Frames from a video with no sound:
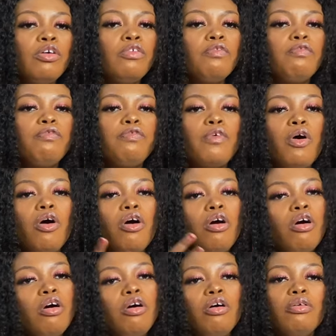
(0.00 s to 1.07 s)

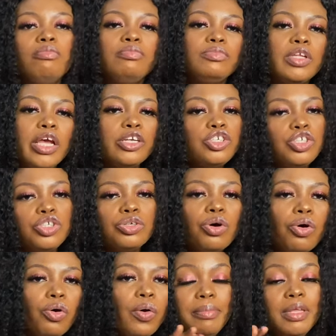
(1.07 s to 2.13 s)
for a
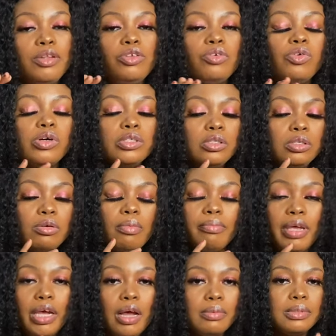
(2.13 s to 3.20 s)
show and you want your
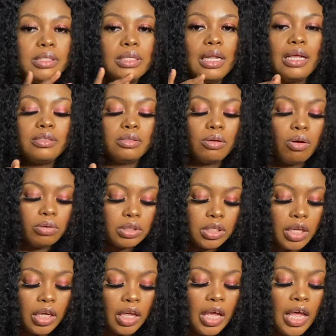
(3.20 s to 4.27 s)
makeup to last all
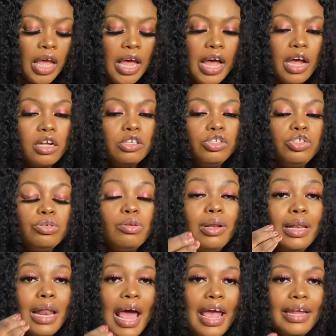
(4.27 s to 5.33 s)
day, and you
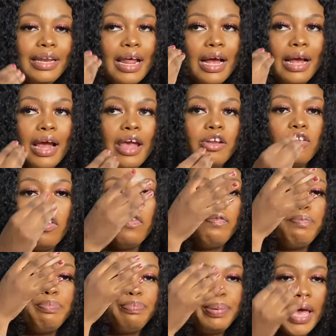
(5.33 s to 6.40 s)
like that kind of
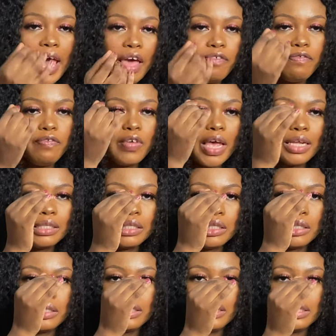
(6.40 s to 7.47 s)
perfect
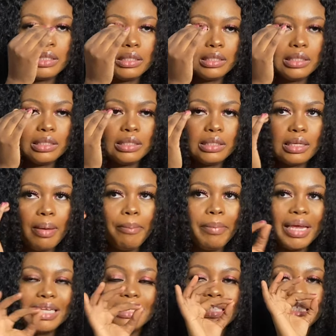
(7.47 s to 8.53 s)

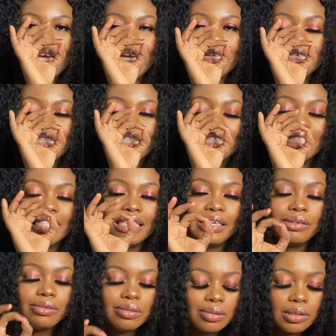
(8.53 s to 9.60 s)
cemented
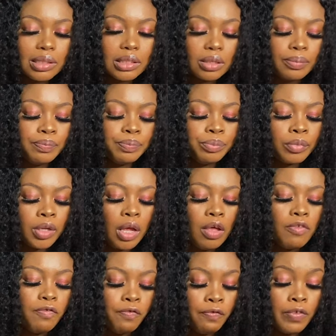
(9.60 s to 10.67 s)
sealed
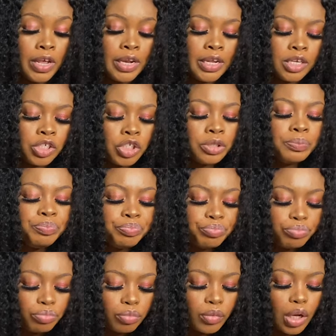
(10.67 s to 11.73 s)
finish,
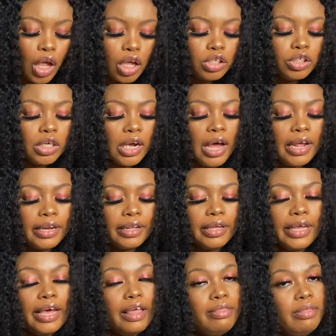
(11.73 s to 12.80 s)
you
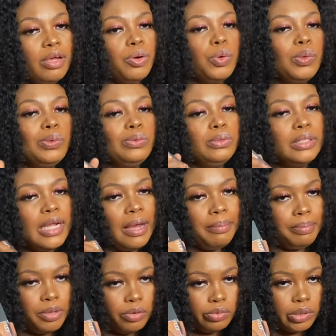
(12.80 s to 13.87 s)
can get the
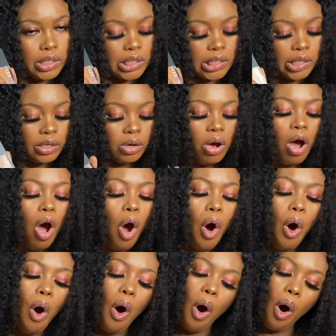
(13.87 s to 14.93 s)
Huda Beauty
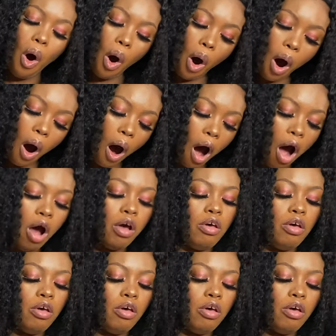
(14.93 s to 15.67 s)
or